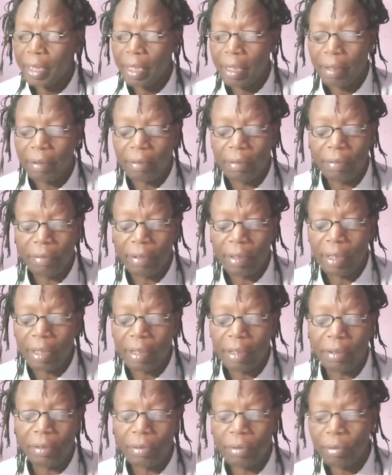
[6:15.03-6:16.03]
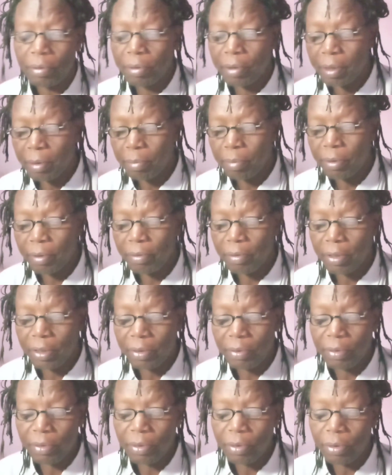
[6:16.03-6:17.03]
I've defined that to you in the
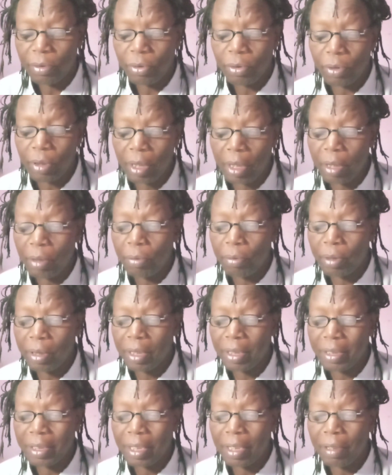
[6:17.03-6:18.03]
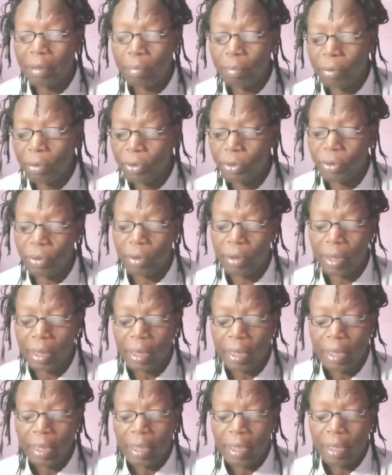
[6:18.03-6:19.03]
previous video. Together with the Z boson,
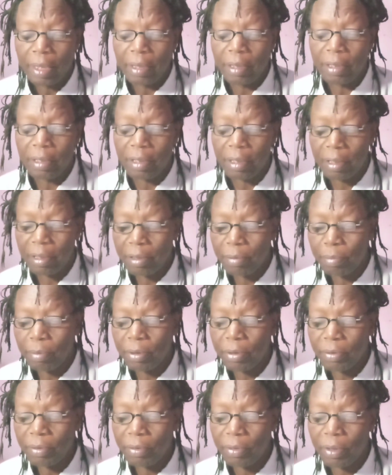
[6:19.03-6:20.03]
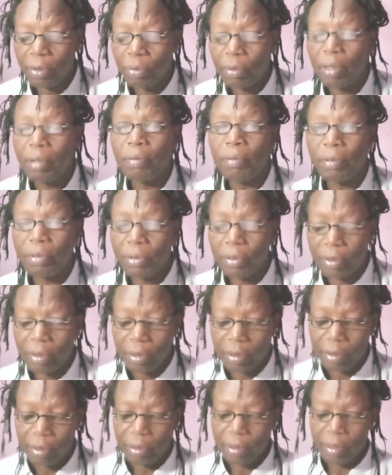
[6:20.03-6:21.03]
it is a response for the weak
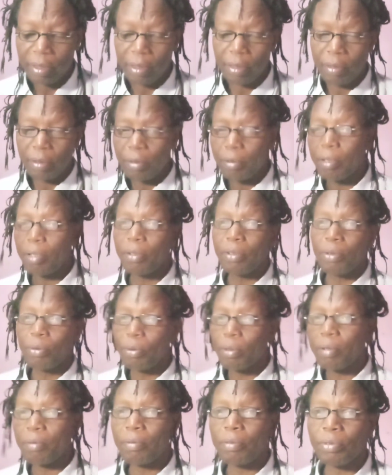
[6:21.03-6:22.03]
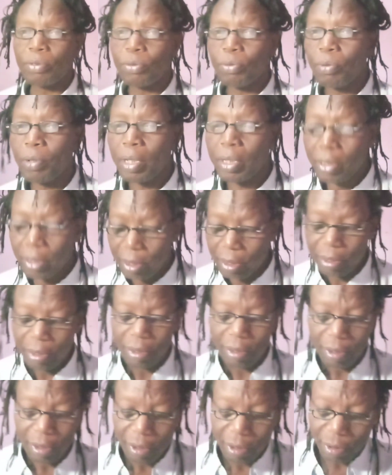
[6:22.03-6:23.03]
force. And you know how the weak force works?
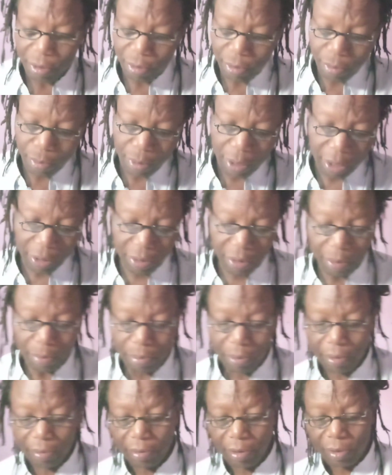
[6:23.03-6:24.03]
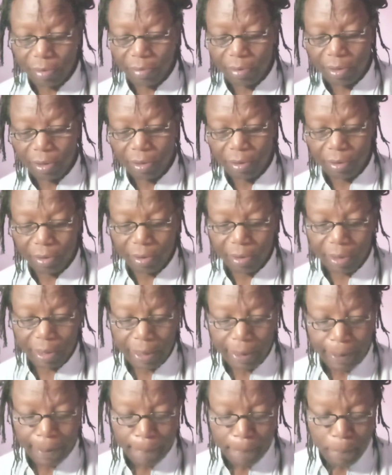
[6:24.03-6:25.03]
Go back to the previous videos.
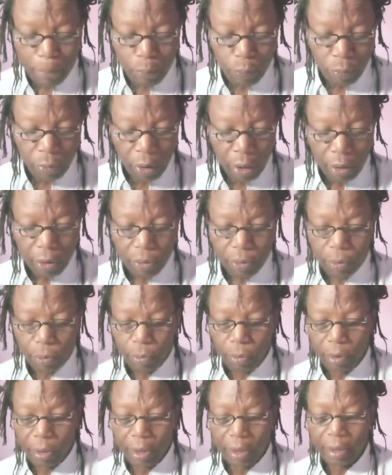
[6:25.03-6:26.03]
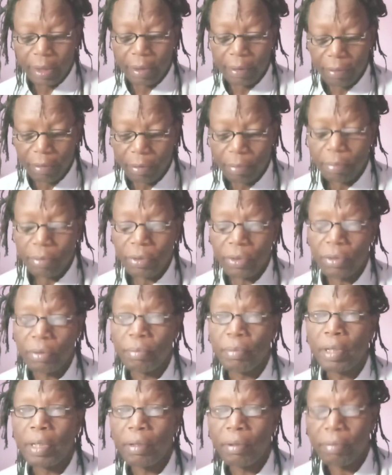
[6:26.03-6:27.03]
So what is W boson
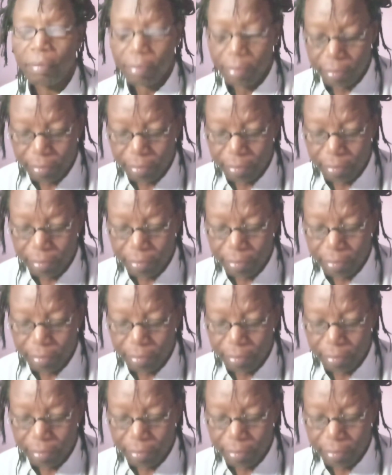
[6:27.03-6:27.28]
made of?